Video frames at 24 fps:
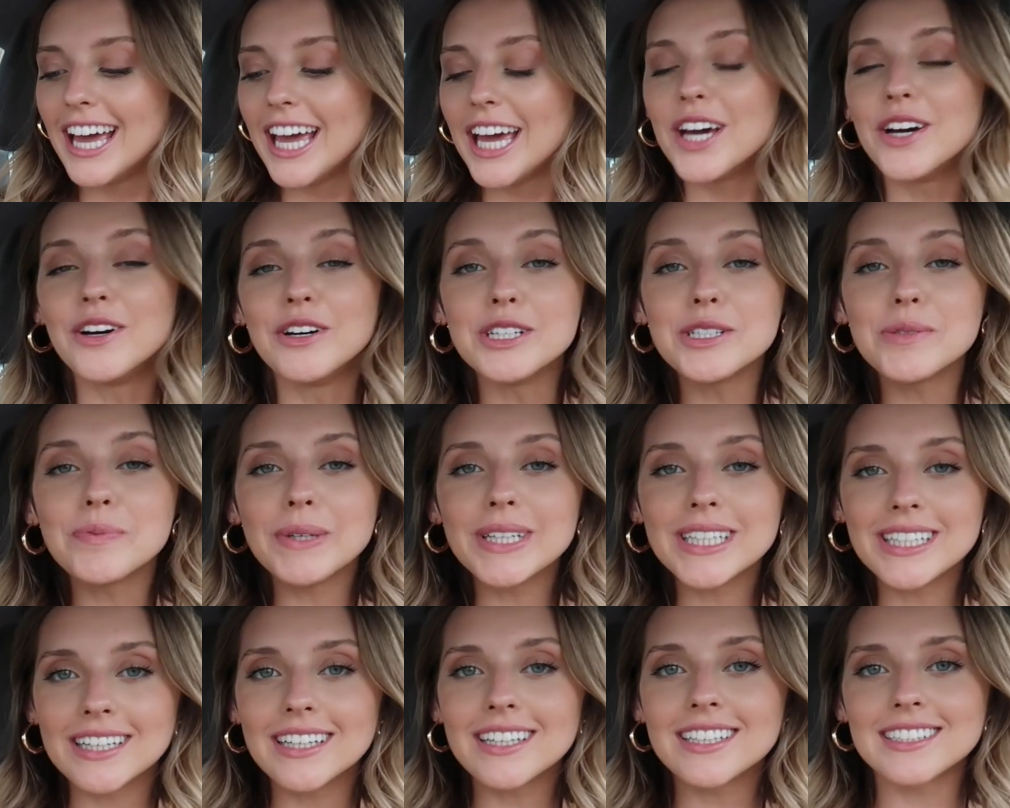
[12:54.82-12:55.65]
It was
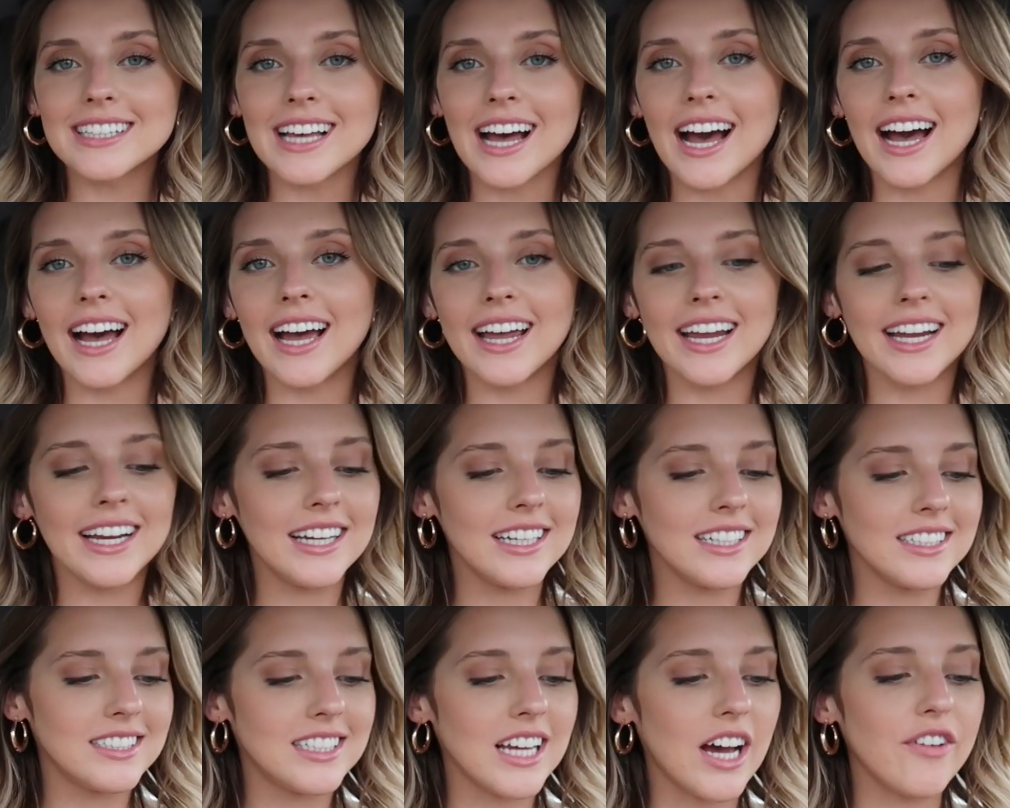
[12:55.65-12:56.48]
because
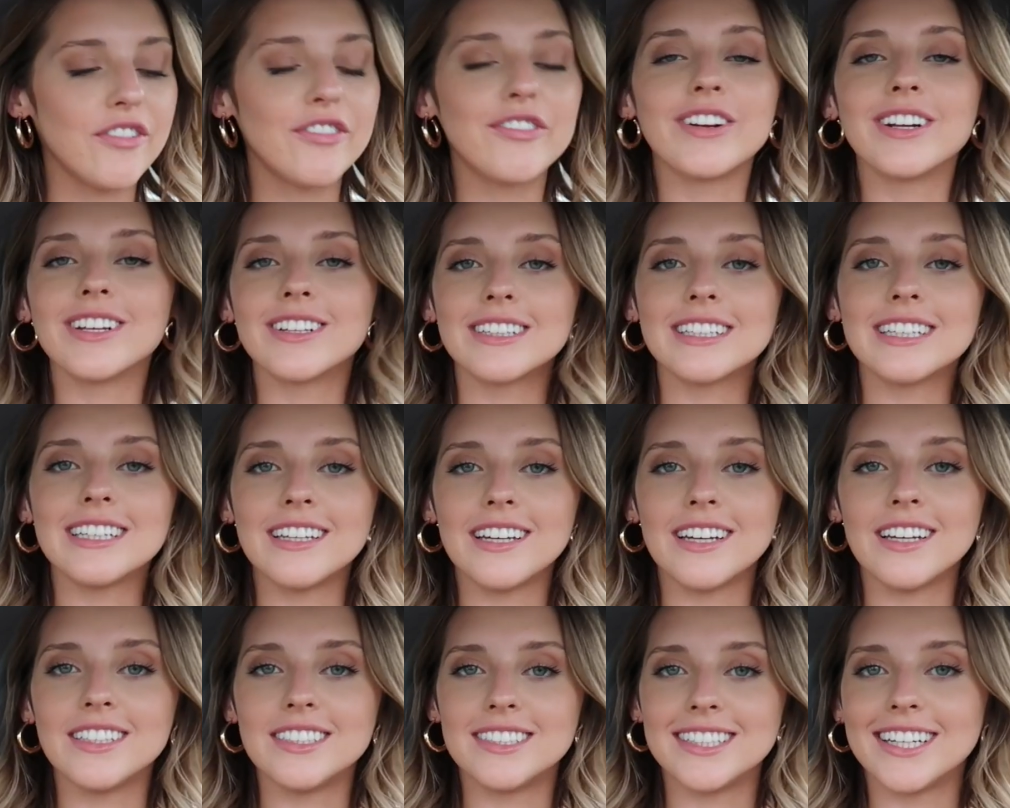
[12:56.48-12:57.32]
I
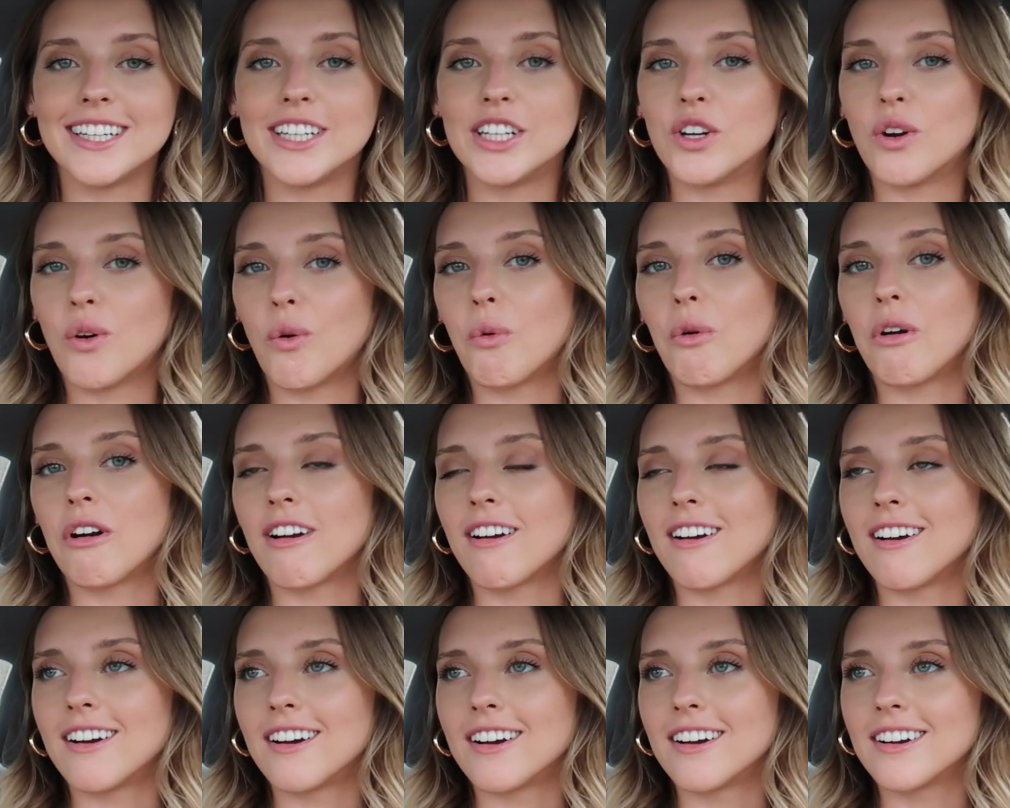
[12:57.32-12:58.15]
definitely didn't
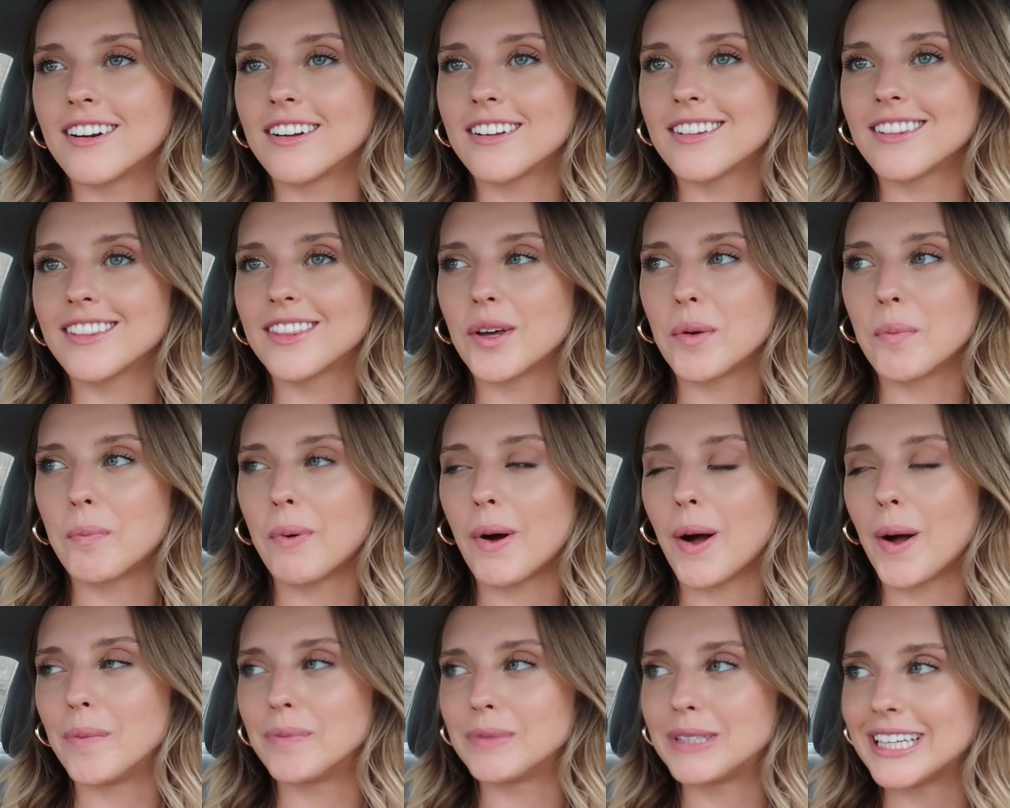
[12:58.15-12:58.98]
order the
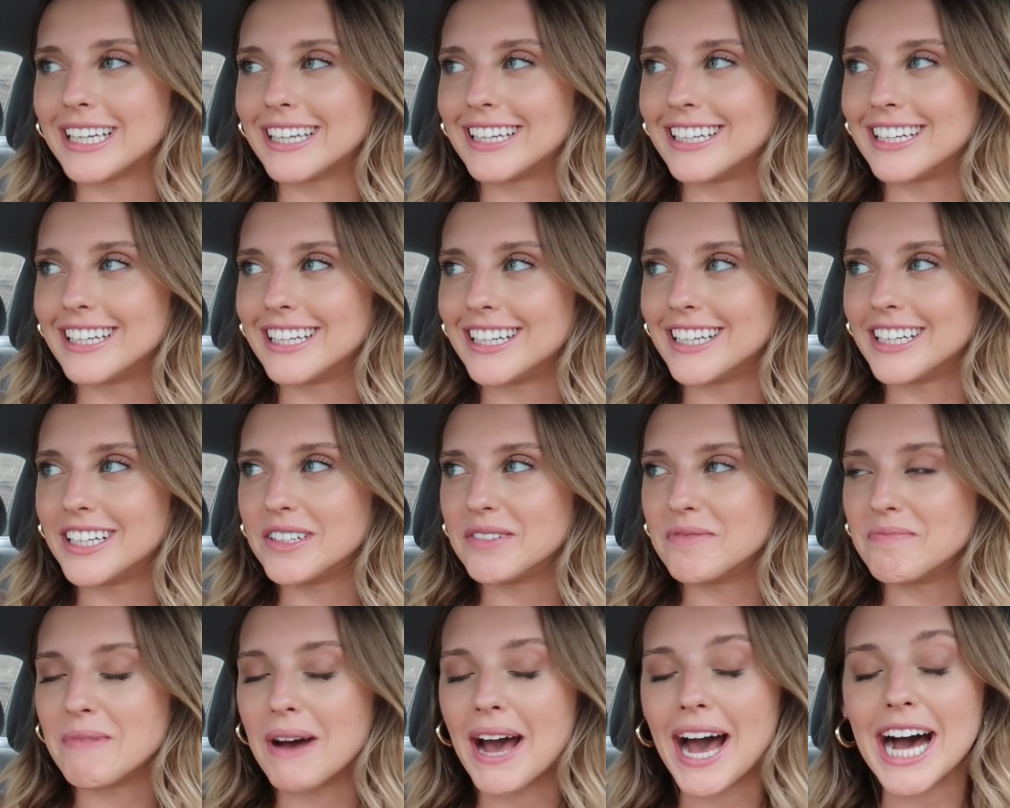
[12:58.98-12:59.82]
pumpkin
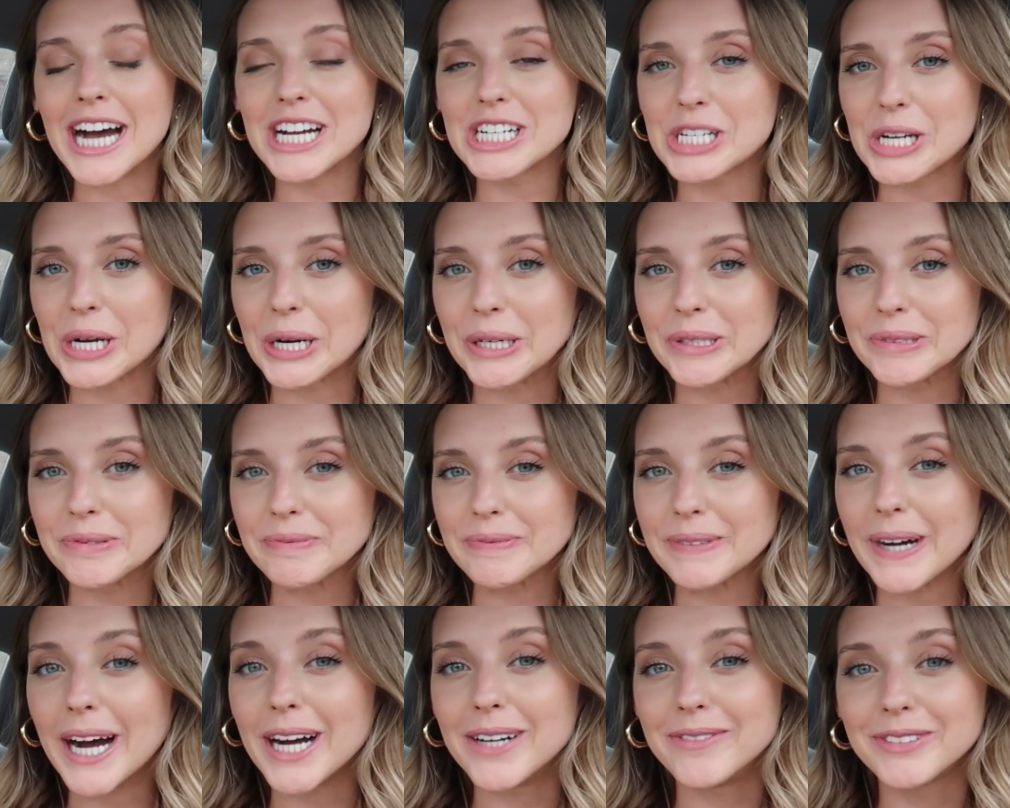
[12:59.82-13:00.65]
mashup.
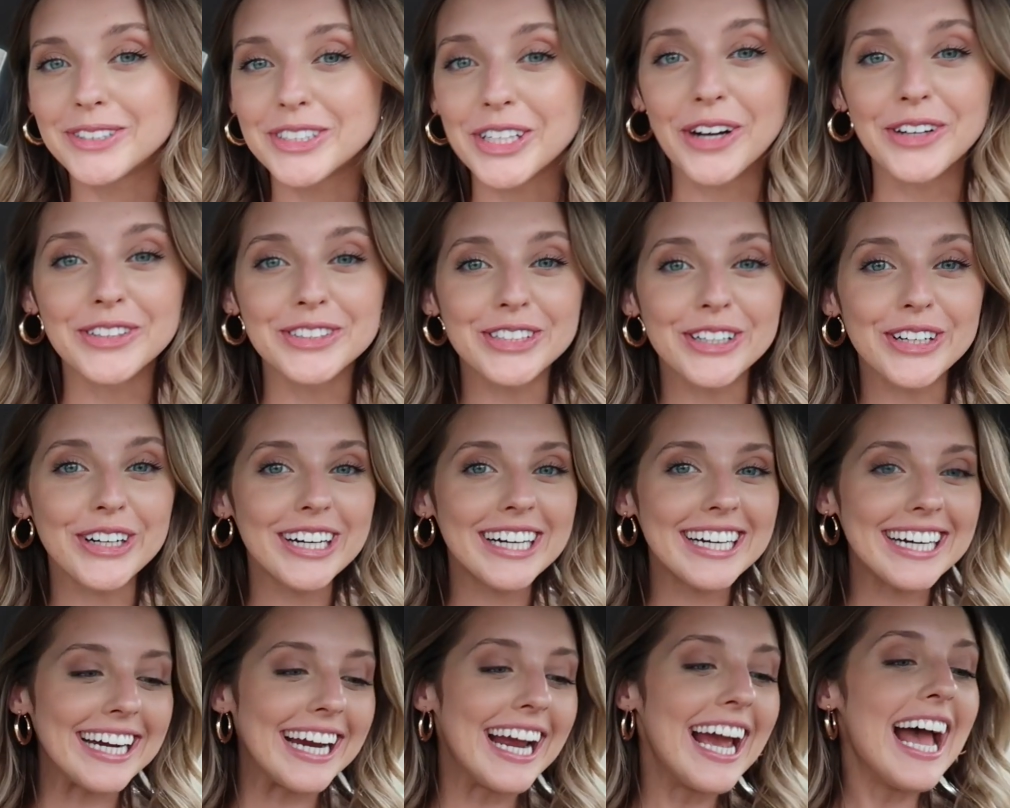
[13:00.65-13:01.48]
I'm so
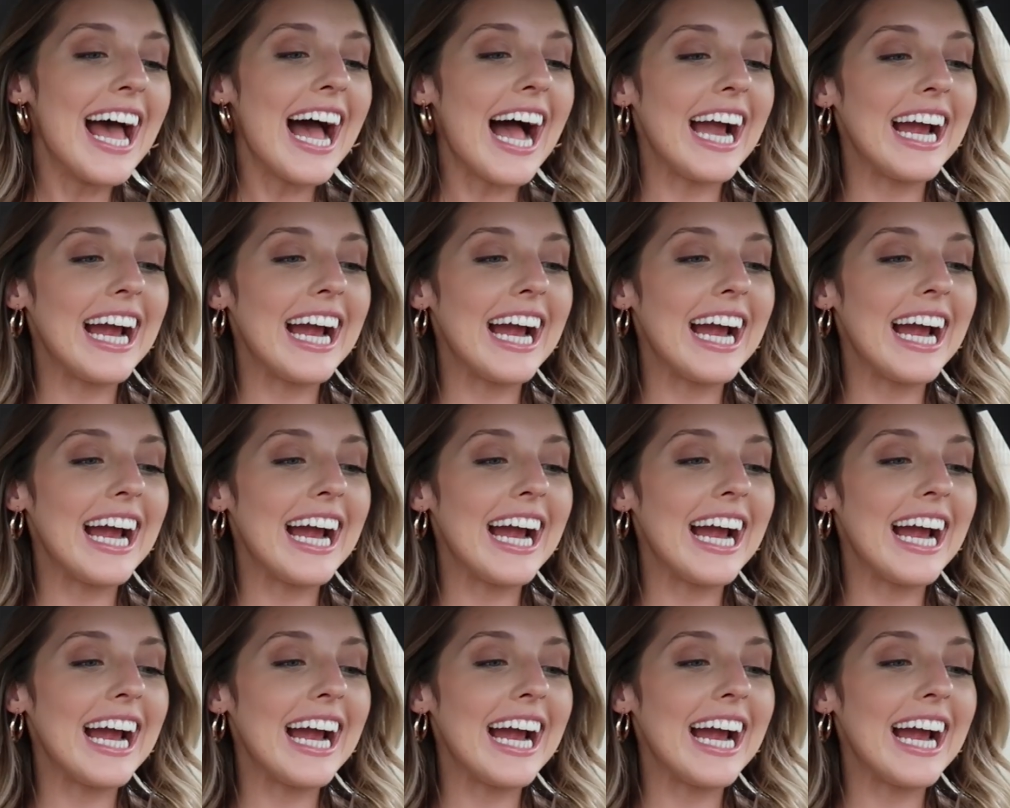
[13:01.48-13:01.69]
sorry.